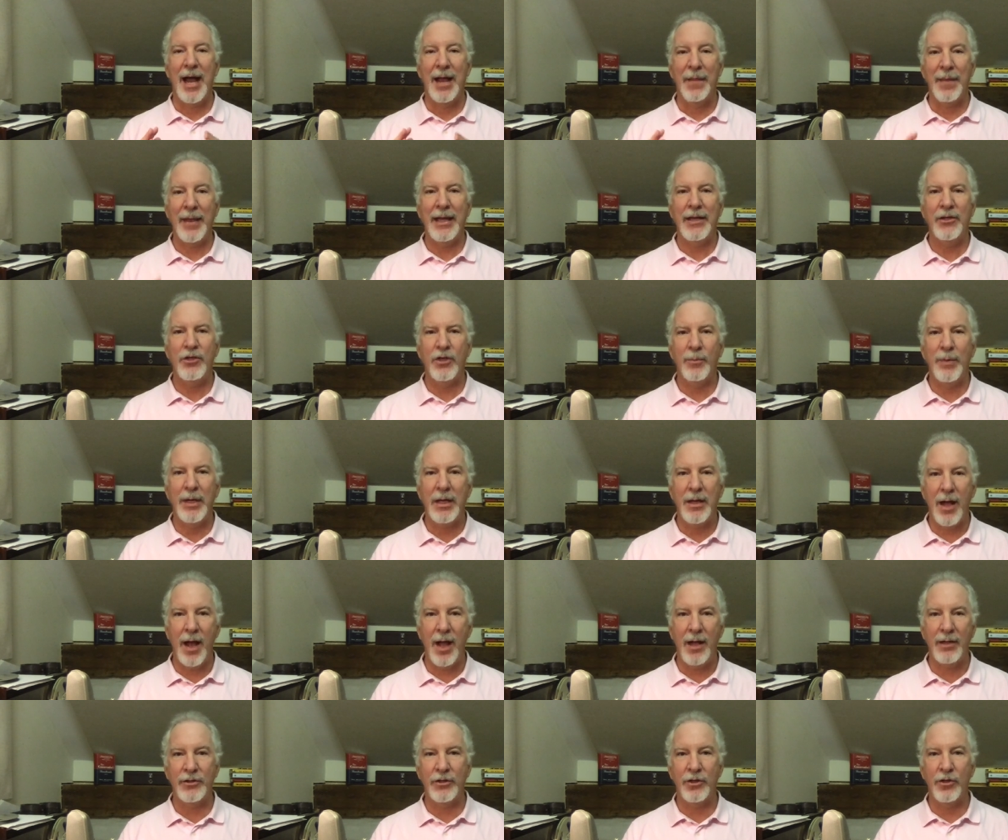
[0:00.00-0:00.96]
I think you should be
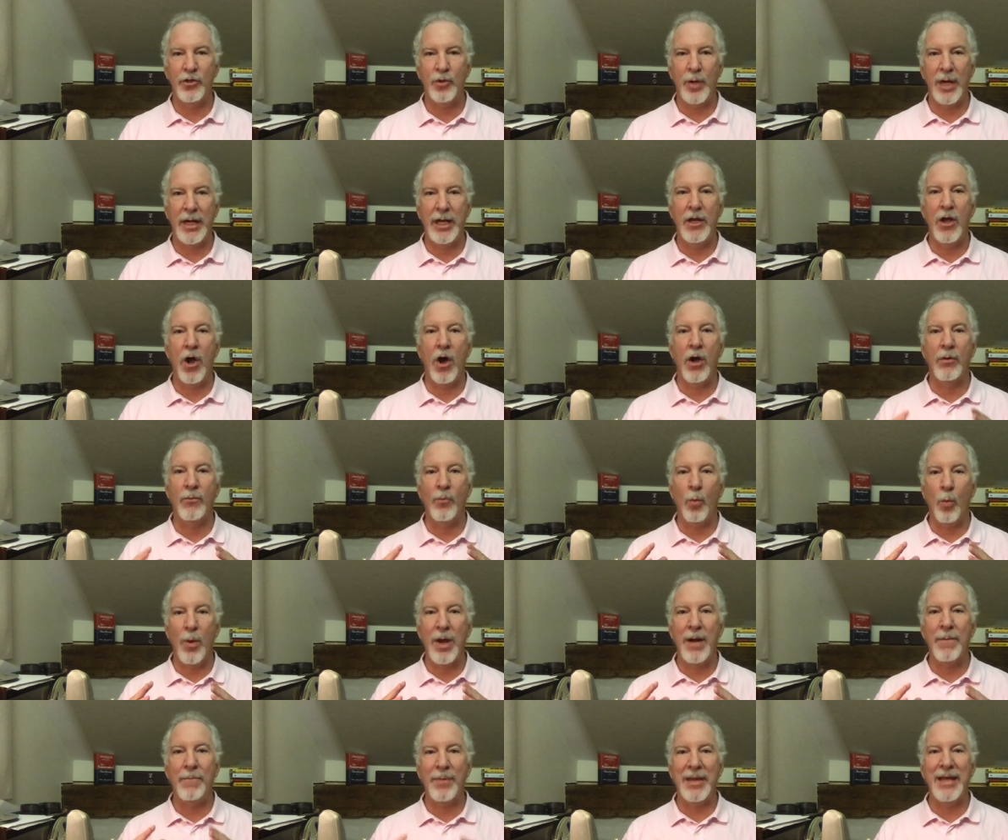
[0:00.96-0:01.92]
concentrating on
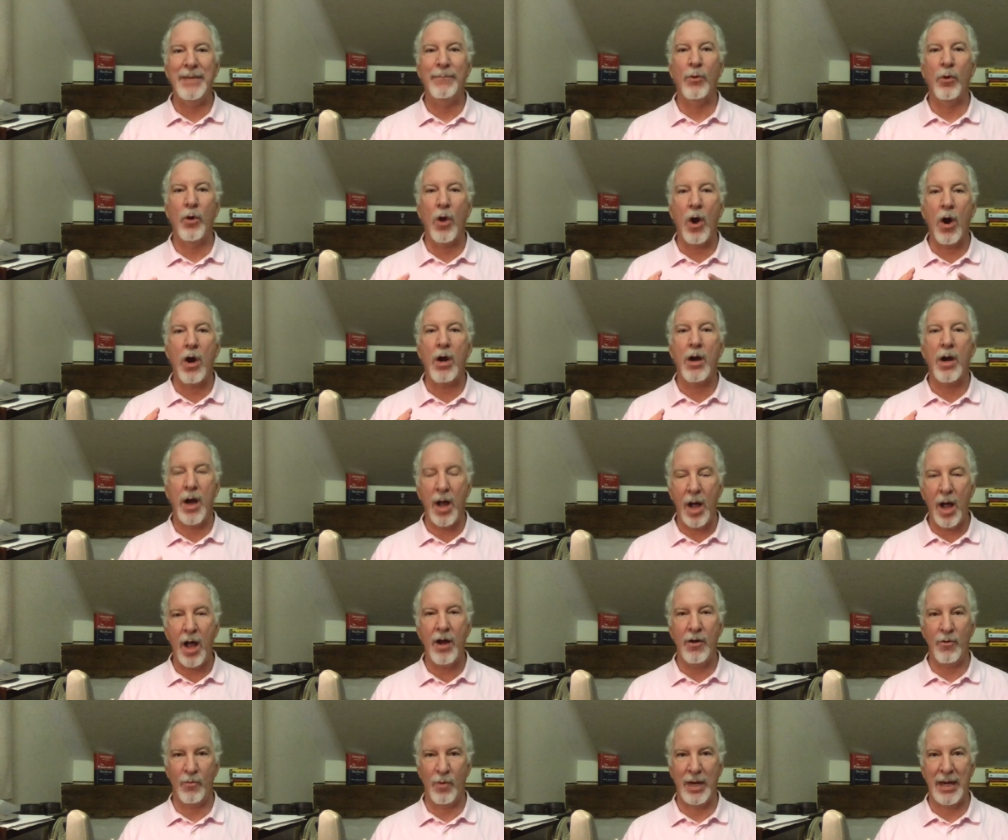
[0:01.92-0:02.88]
where people are
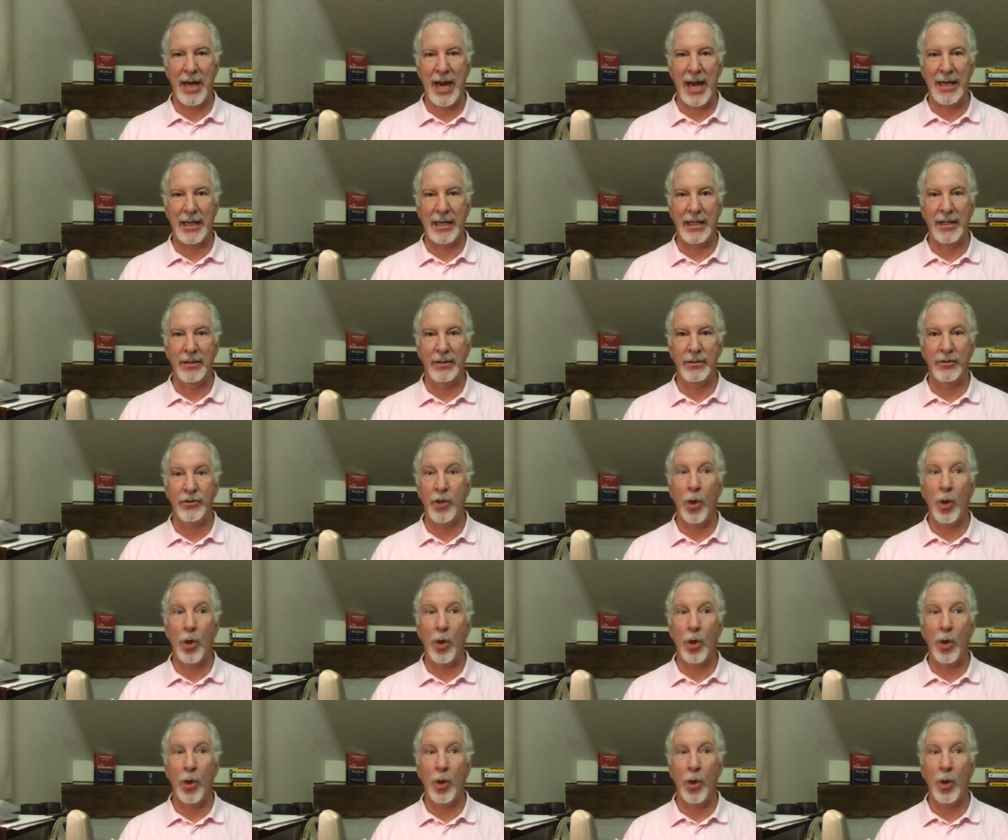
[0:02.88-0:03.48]
congregating.